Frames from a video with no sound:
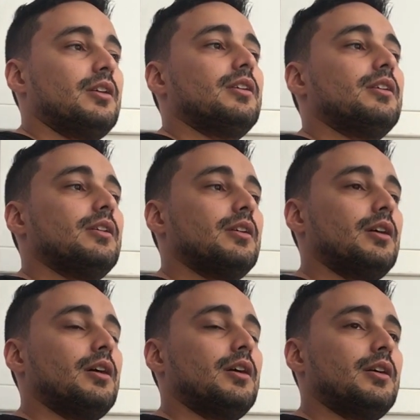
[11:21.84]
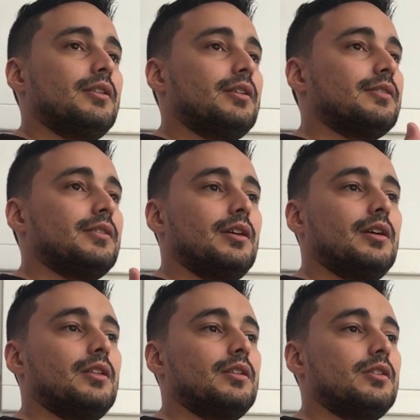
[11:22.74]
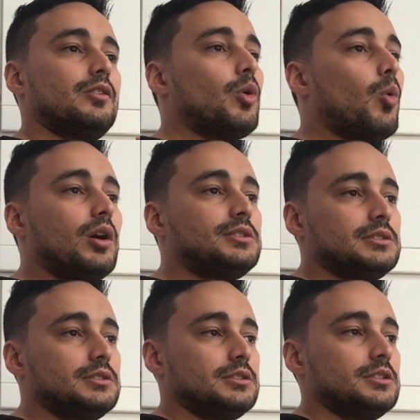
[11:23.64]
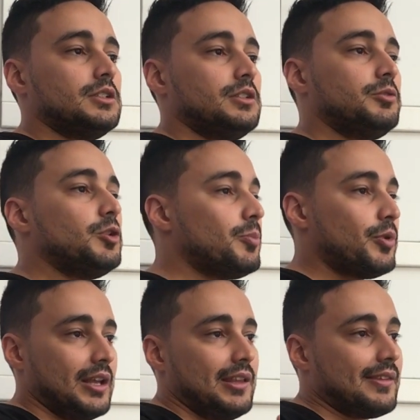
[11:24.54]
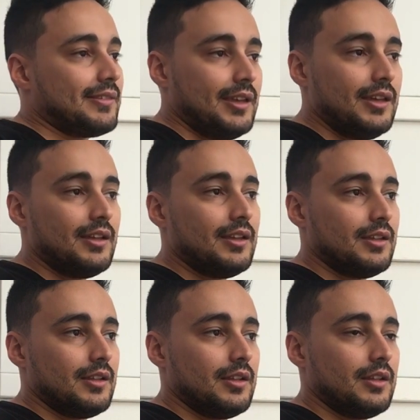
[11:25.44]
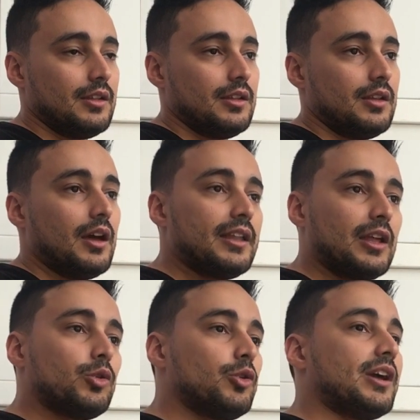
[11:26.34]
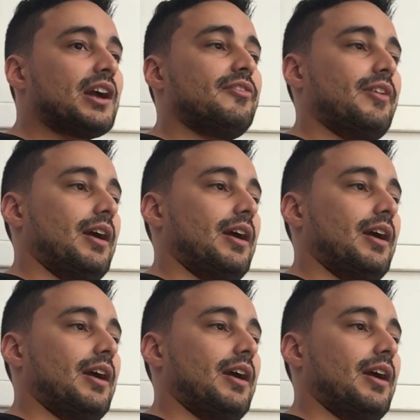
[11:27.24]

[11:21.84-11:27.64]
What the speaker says: Yeah. And I said, you know what? You bring the acai, and I'll do the cafe.